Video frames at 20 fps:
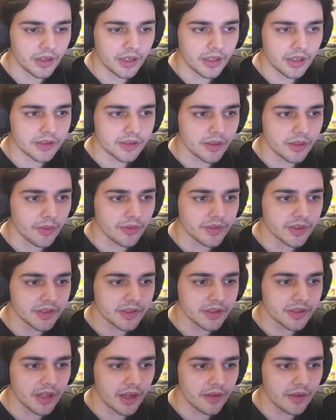Some of this
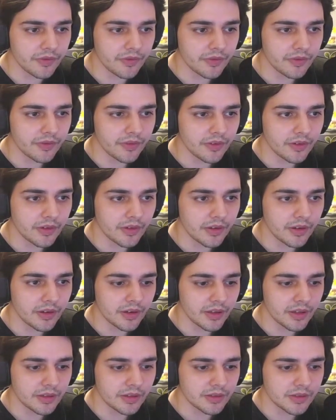stuff
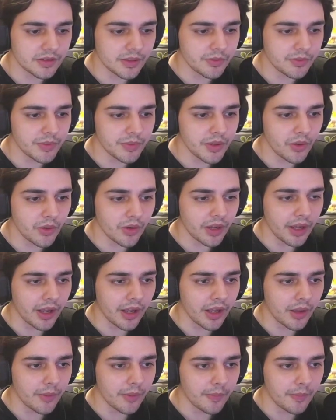seem to be
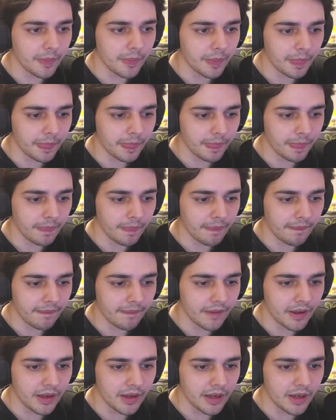okay,
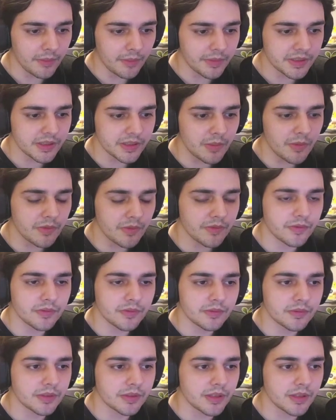but
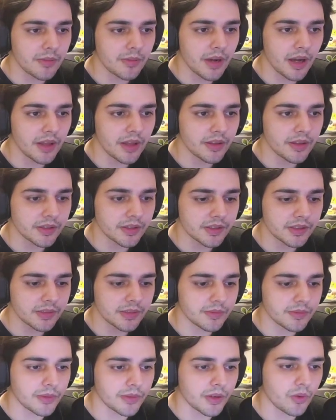some others seem
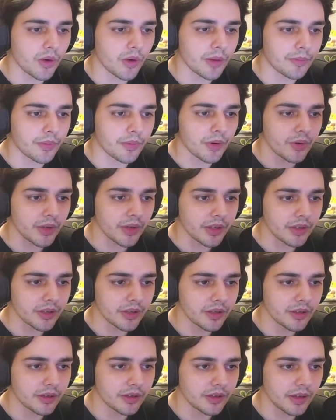to be quite broken.
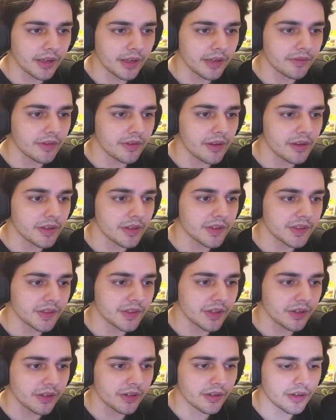Even this
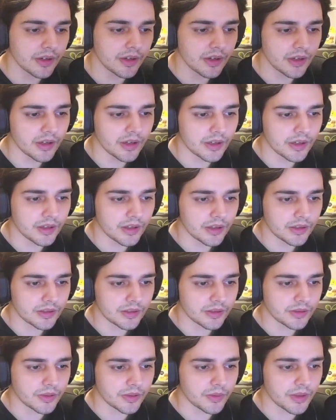here
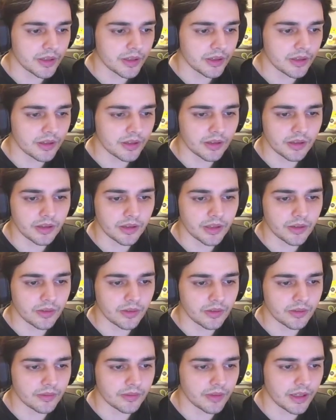seems to be a
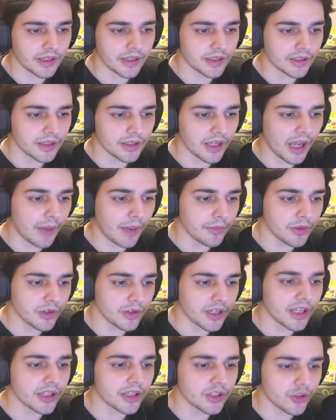little, like, I'm
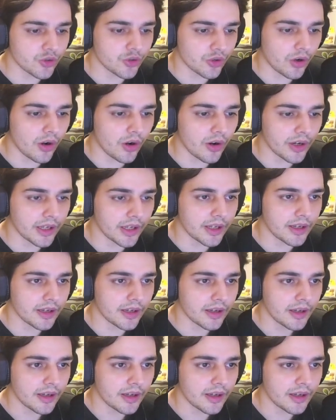looking at the drawing.